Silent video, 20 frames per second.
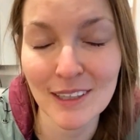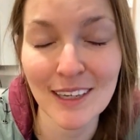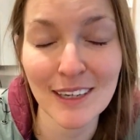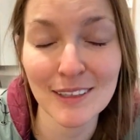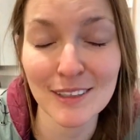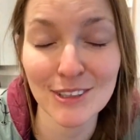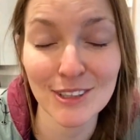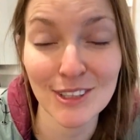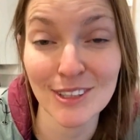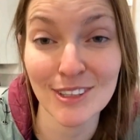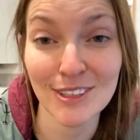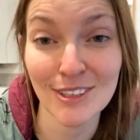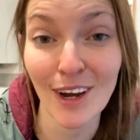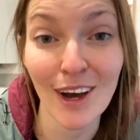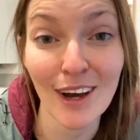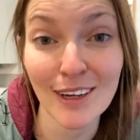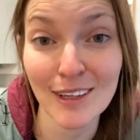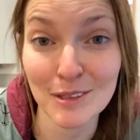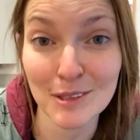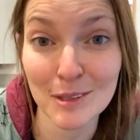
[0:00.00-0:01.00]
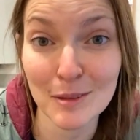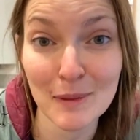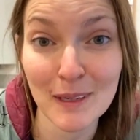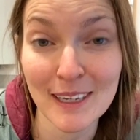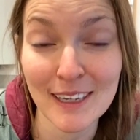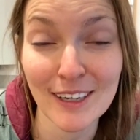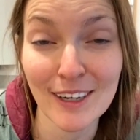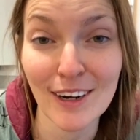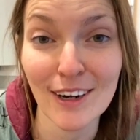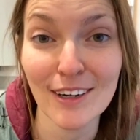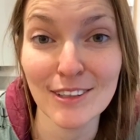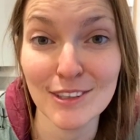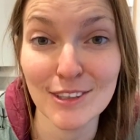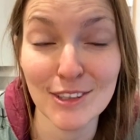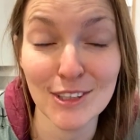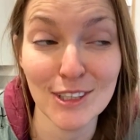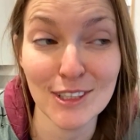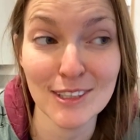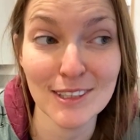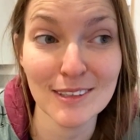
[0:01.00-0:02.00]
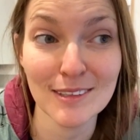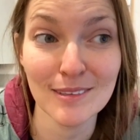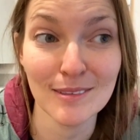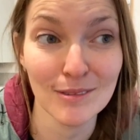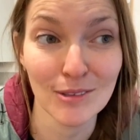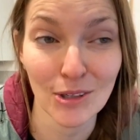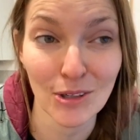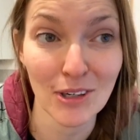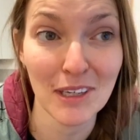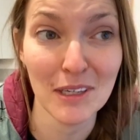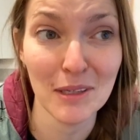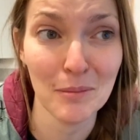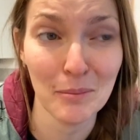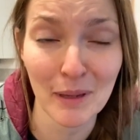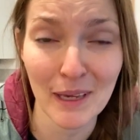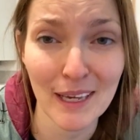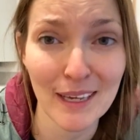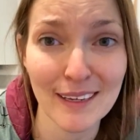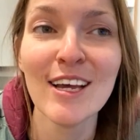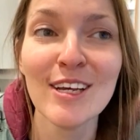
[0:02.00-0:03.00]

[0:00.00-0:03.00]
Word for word: Like, she's not used to being in cars and she's dirty and big.